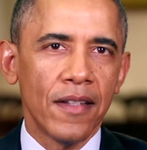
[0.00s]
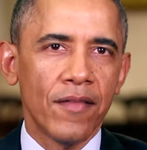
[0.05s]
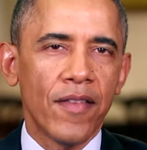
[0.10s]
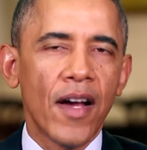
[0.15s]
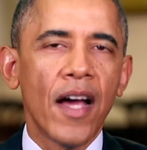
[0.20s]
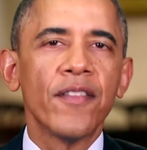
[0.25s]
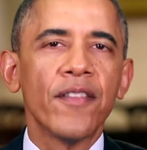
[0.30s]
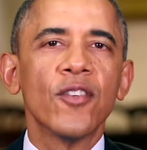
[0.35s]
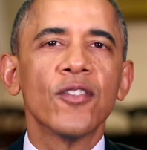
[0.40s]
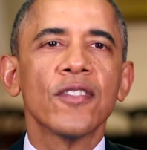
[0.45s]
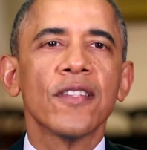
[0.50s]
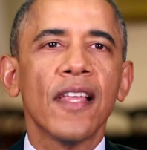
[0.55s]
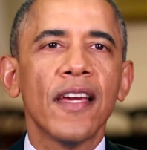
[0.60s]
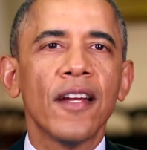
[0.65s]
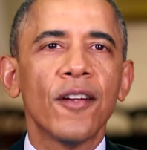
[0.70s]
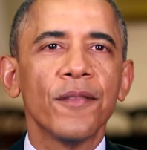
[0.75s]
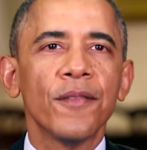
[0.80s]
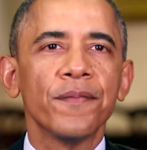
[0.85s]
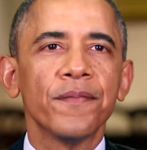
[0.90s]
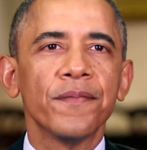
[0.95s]
5 years
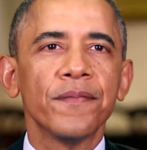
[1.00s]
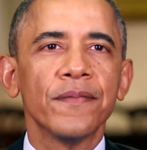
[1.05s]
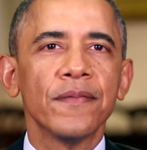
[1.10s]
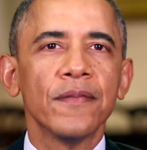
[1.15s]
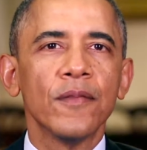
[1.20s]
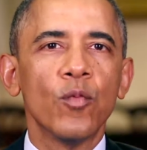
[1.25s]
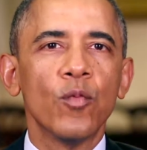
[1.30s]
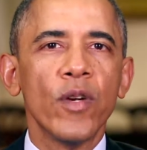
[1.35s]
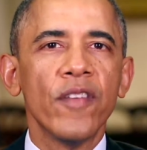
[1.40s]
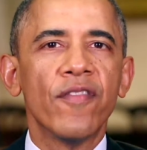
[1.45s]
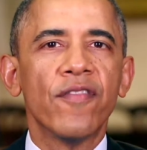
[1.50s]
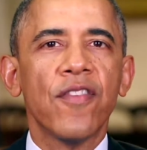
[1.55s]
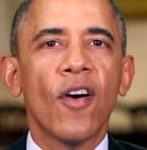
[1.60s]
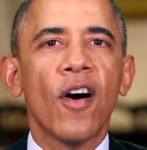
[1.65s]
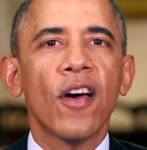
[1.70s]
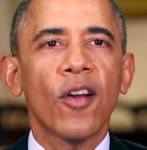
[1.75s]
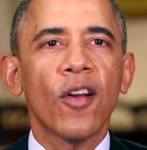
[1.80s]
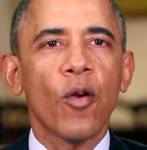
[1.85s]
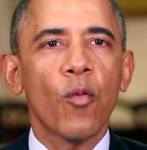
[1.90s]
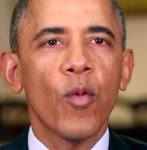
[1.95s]
later, we
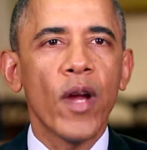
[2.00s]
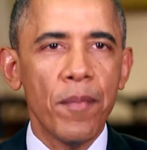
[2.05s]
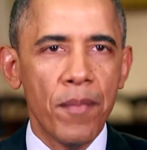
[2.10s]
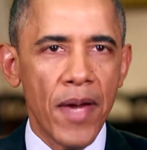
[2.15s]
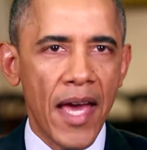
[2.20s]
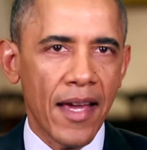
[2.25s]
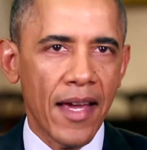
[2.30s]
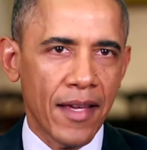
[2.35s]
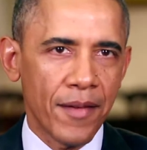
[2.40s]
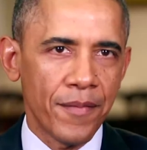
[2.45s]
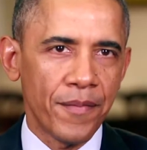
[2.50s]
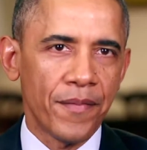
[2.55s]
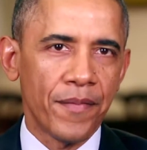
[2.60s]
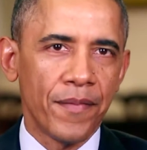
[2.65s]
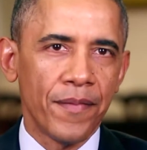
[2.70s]
fought our way back.